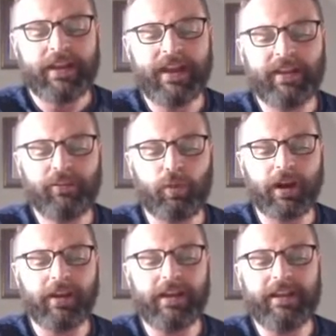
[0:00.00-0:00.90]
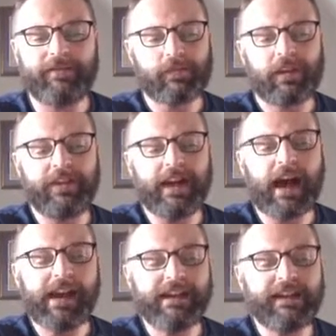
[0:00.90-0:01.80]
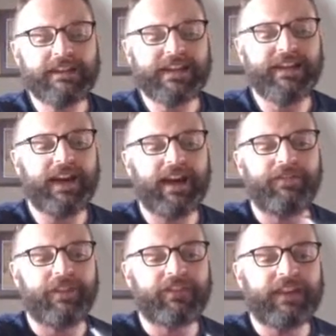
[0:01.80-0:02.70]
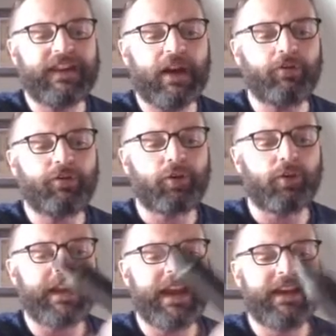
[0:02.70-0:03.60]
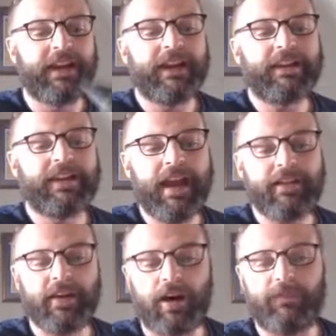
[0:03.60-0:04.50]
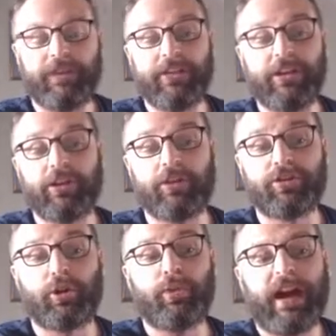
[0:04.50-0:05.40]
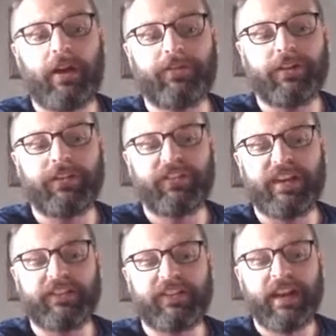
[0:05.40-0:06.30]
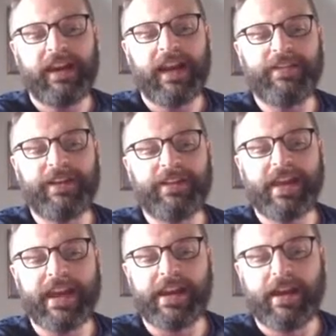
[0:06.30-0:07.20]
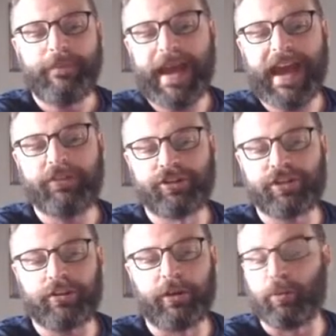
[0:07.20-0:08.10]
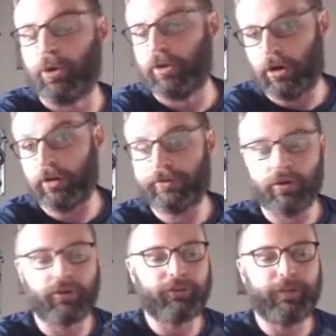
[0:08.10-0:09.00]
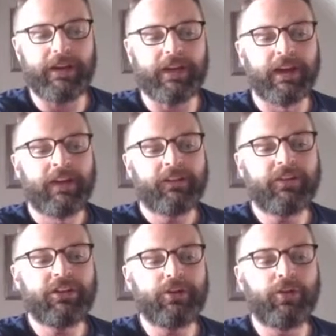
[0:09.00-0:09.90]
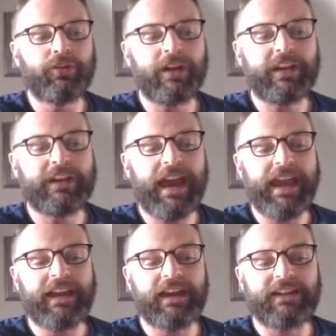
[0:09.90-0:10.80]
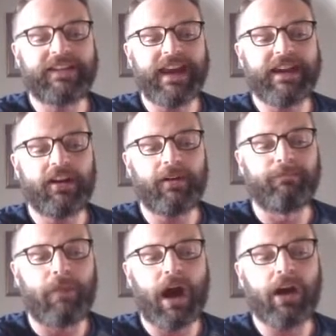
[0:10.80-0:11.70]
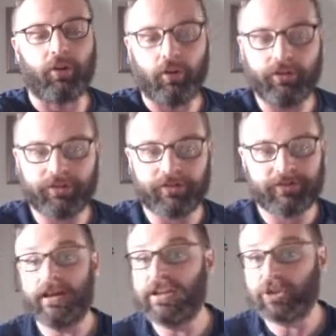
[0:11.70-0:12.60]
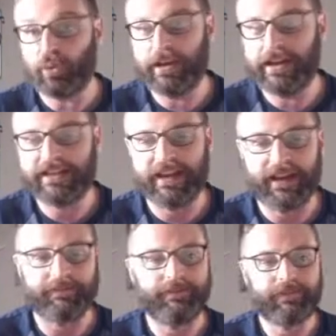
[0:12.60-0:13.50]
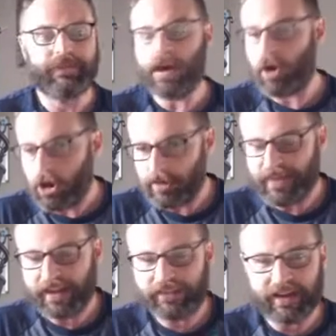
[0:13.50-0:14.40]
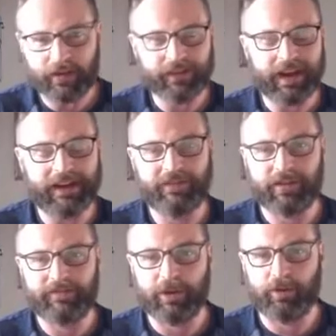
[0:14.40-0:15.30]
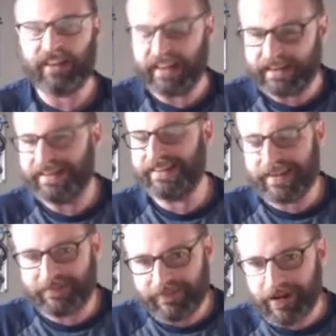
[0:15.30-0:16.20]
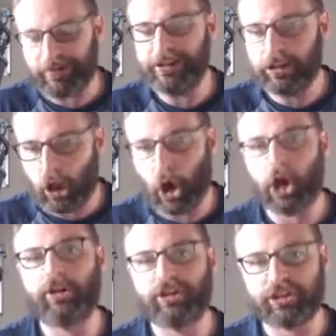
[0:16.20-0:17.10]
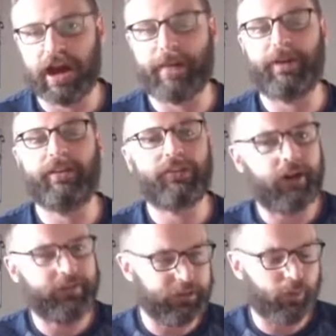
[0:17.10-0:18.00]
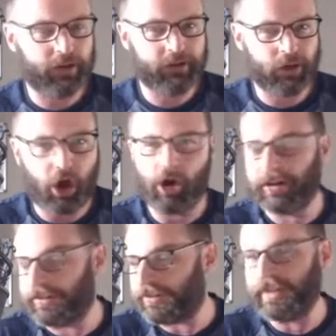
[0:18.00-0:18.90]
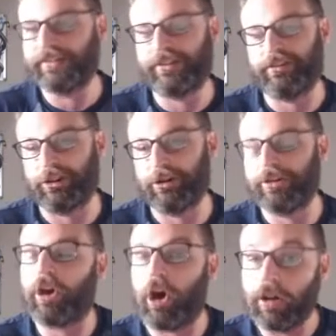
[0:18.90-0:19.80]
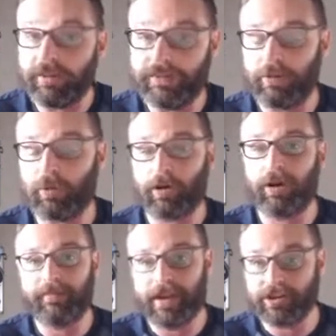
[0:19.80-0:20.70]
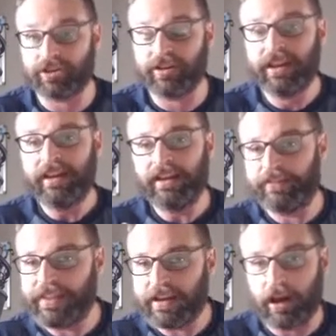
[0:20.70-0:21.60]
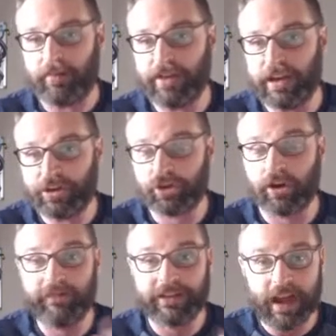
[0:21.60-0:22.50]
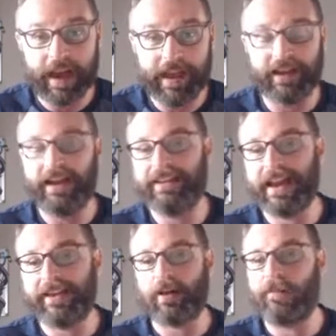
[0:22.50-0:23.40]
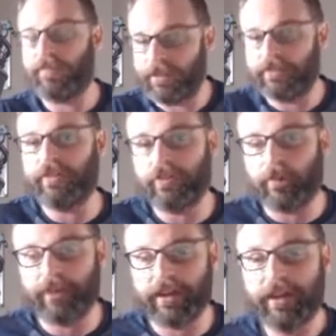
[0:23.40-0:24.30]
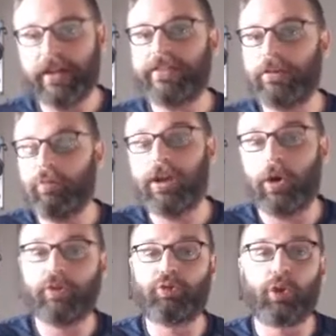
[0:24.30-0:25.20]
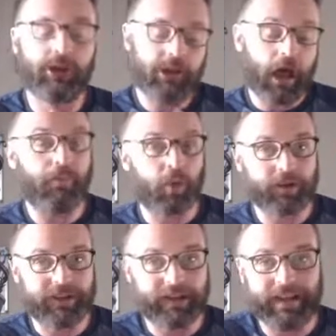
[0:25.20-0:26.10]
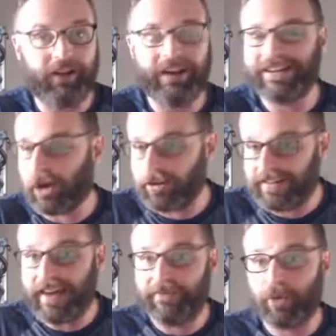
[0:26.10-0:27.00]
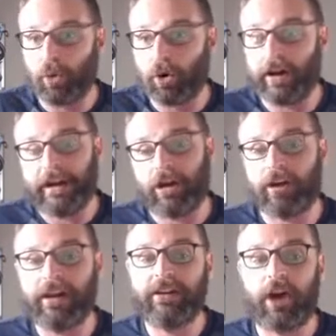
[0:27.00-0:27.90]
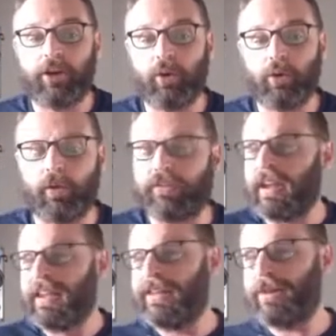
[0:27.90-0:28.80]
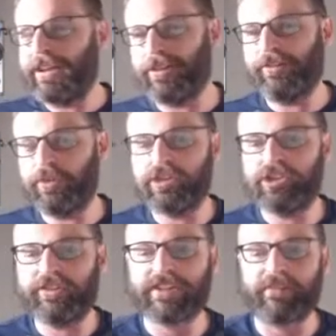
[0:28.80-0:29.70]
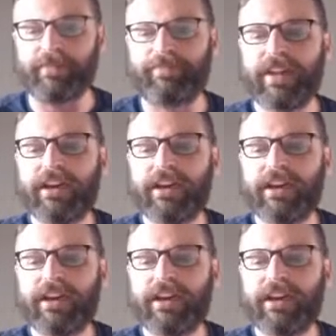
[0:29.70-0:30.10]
That's where the IETF set out to create netconf in the year 2006, and then they patched the protocol, so to speak, to use Yang data models in 2010. Now, all of that sounds kind of confusing, and it is a very large topic. It's honestly one of the hardest things to learn in all of network automation is the combination of Yang and netconf, and this is something that we go into a lot more detail in our dev core and our Inato course. But here's the gist of it.